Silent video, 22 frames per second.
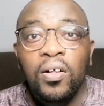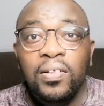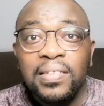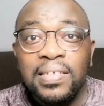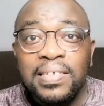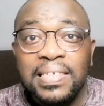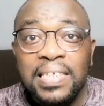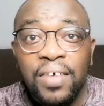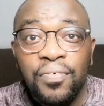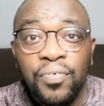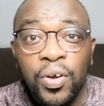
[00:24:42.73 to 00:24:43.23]

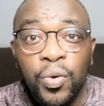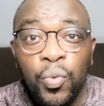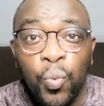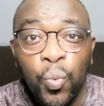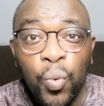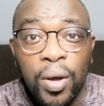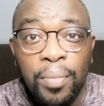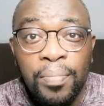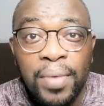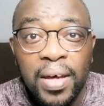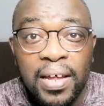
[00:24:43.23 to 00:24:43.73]
All the
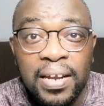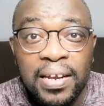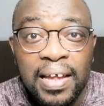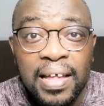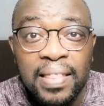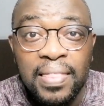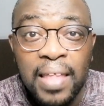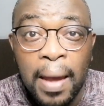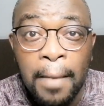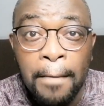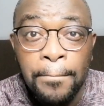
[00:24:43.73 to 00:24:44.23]
7
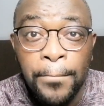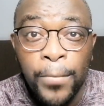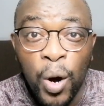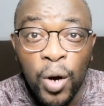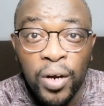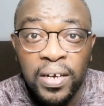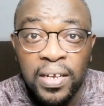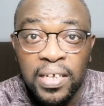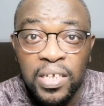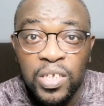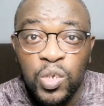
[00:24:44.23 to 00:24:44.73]
women, their
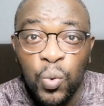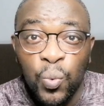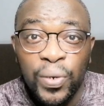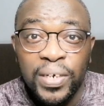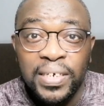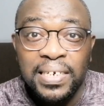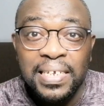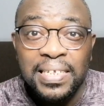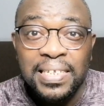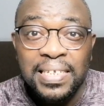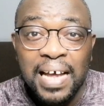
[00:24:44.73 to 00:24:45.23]
bodies
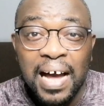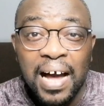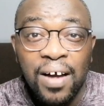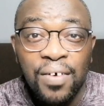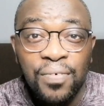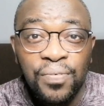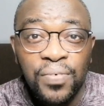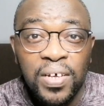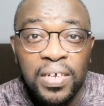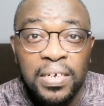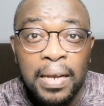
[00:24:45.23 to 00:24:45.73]
were
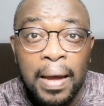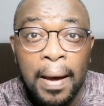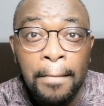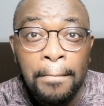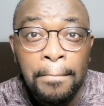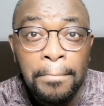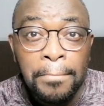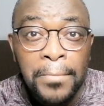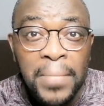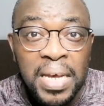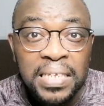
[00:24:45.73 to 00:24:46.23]

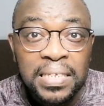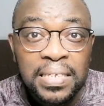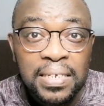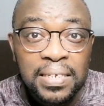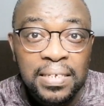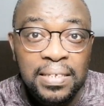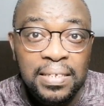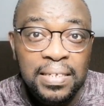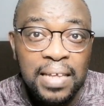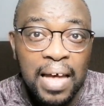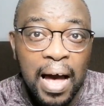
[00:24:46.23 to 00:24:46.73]
discovered
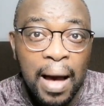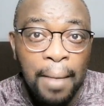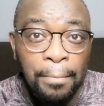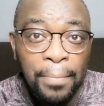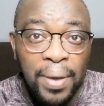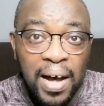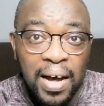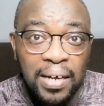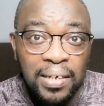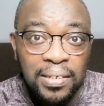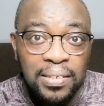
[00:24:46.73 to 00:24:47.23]
meters
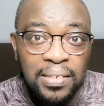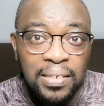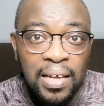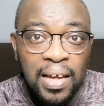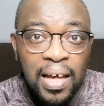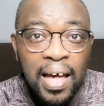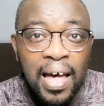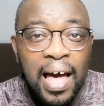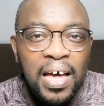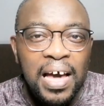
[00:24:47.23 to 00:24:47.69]
apart,